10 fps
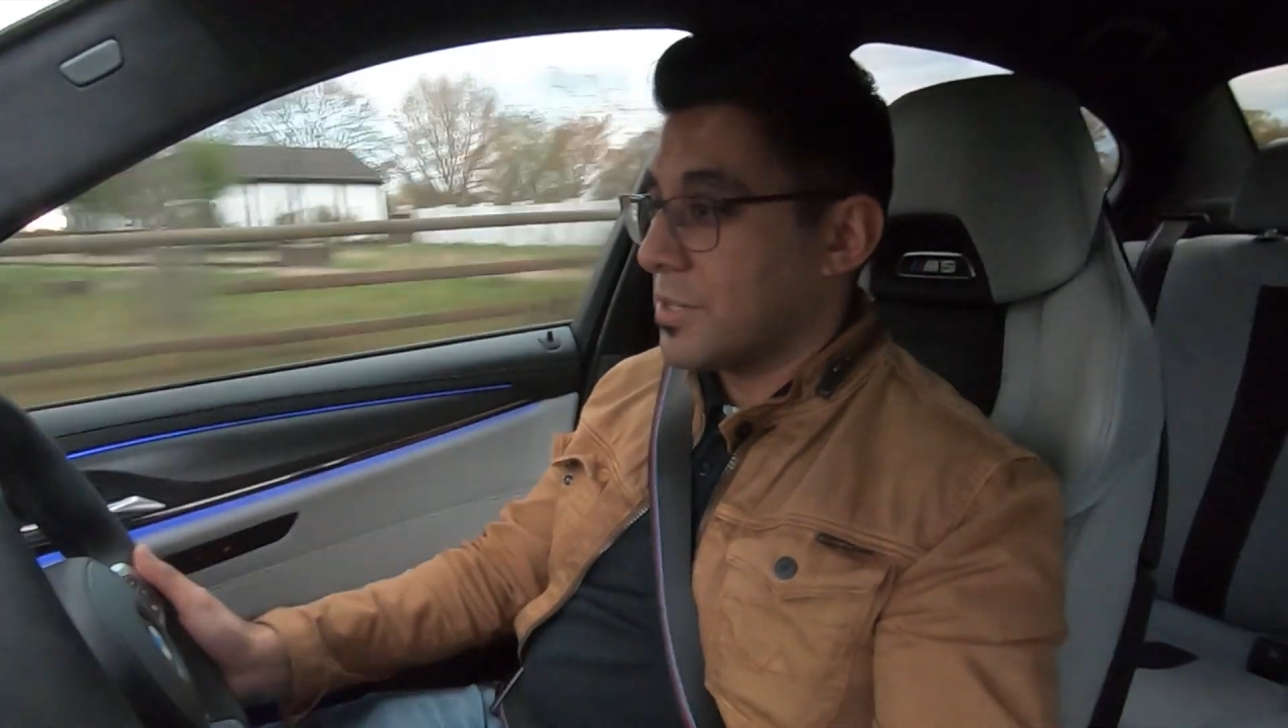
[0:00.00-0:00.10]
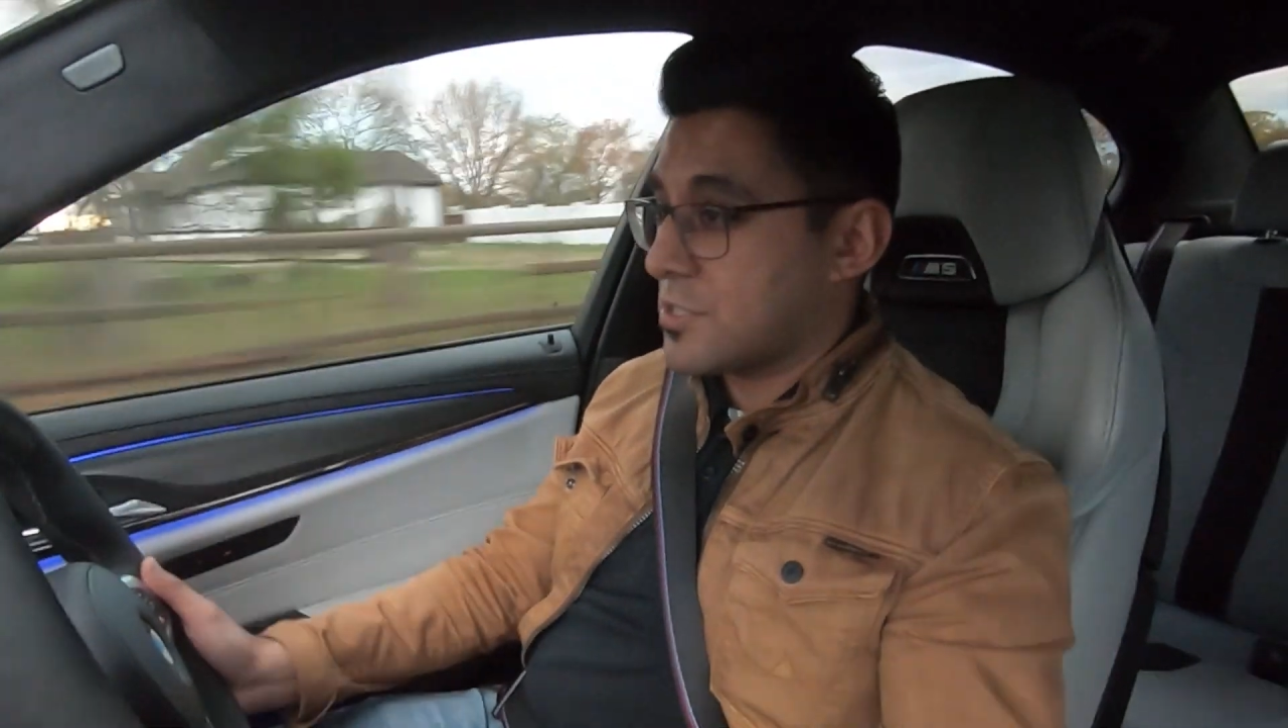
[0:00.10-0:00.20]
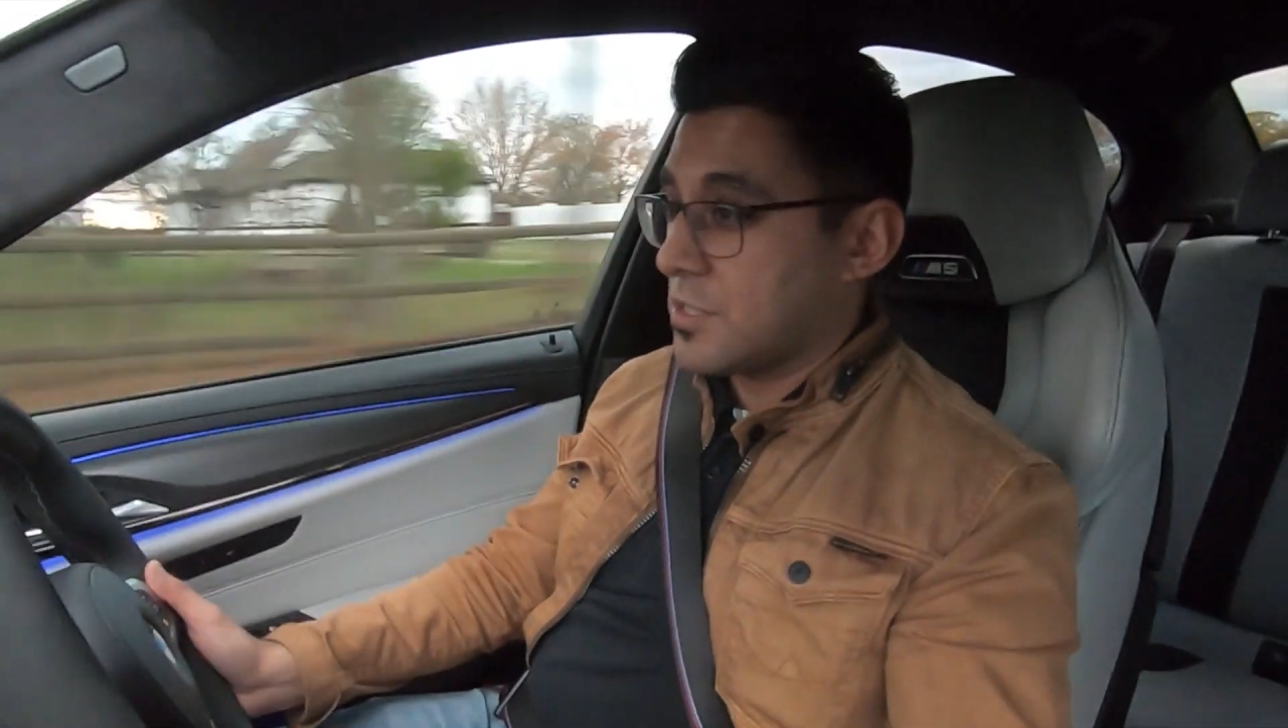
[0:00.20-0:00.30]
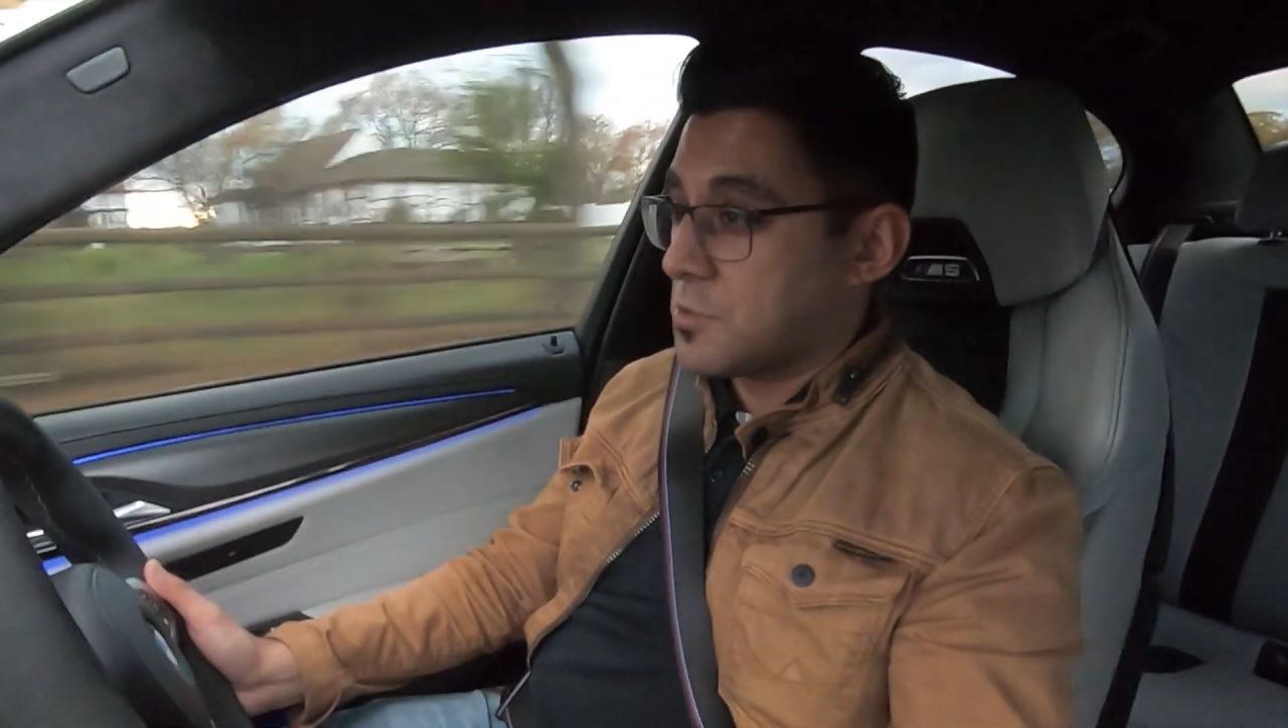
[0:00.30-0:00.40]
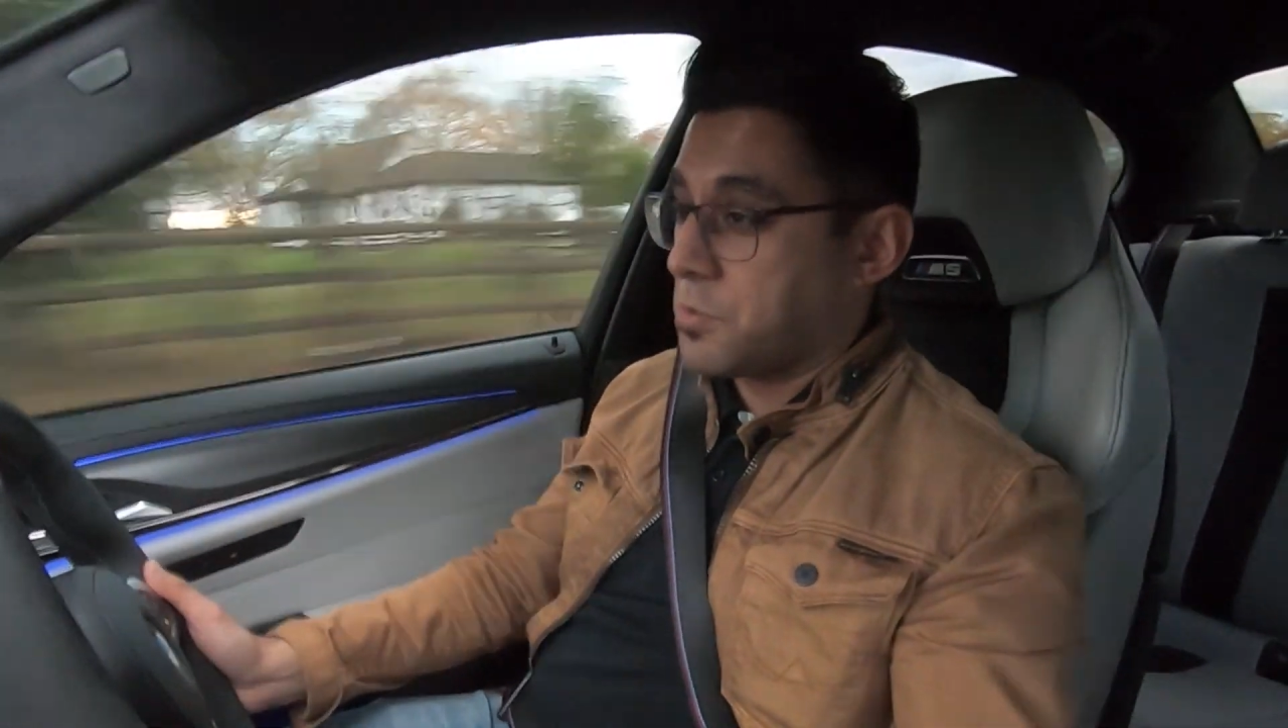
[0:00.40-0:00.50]

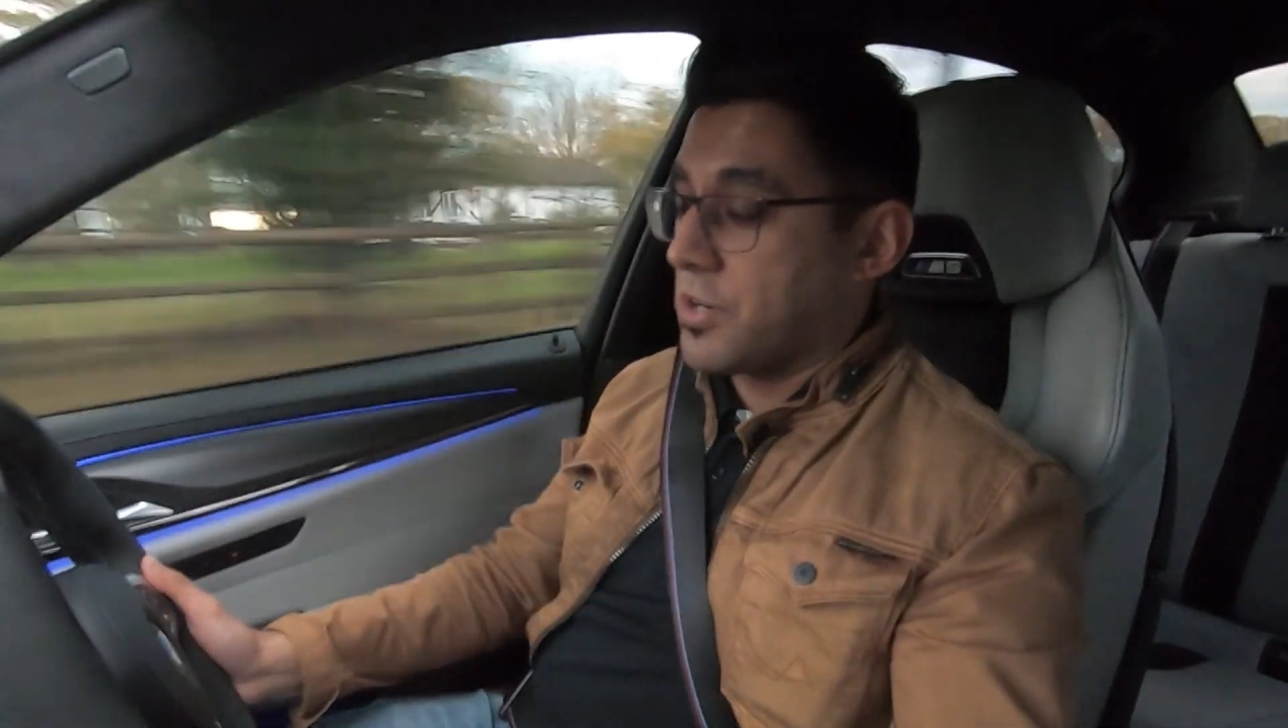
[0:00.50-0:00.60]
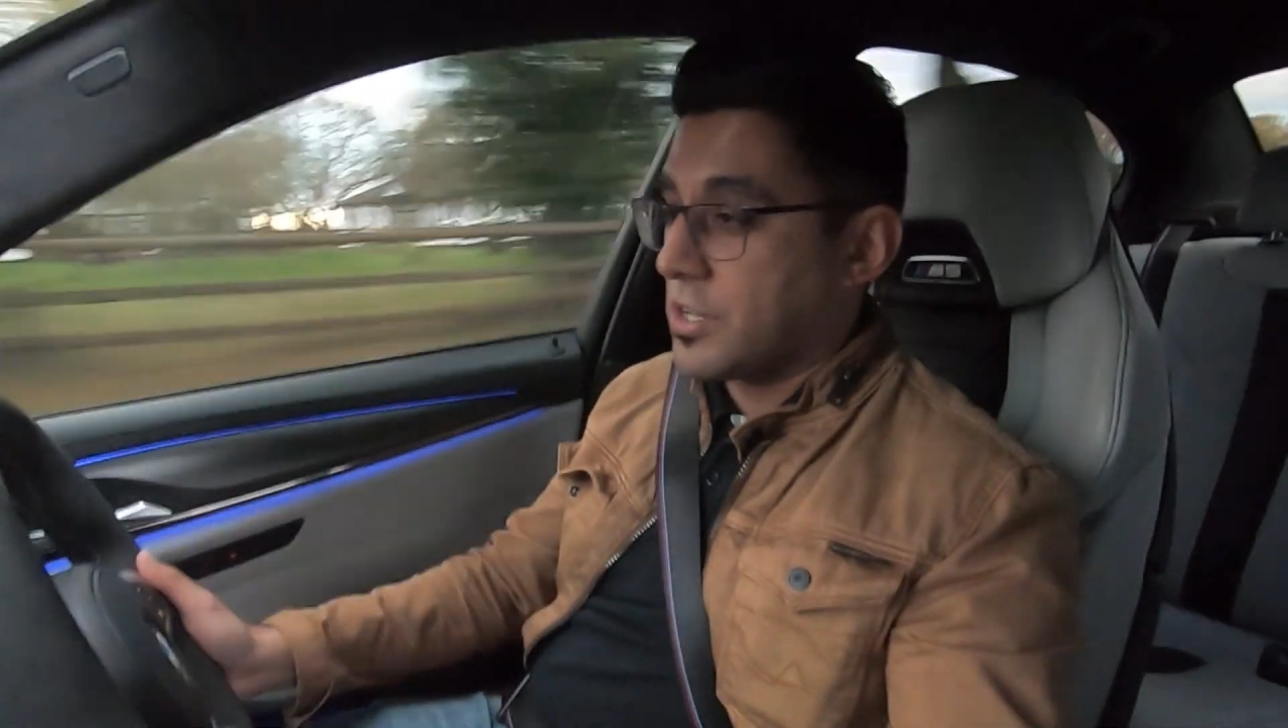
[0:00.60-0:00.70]
is pretty